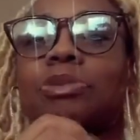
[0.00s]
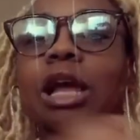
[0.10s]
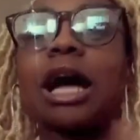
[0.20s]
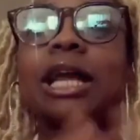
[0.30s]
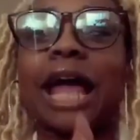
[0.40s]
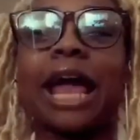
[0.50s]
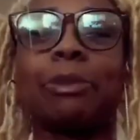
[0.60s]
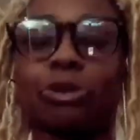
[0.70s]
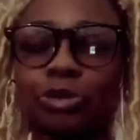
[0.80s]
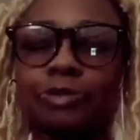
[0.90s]

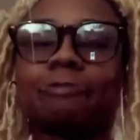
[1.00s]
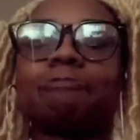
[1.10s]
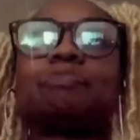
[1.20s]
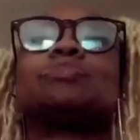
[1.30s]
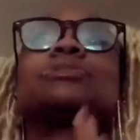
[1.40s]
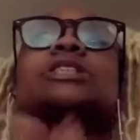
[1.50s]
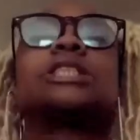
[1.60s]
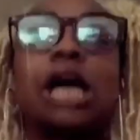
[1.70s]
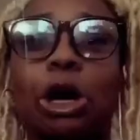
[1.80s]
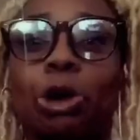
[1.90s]
unable.
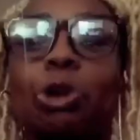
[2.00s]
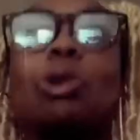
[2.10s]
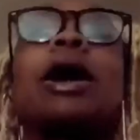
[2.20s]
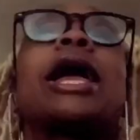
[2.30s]
So,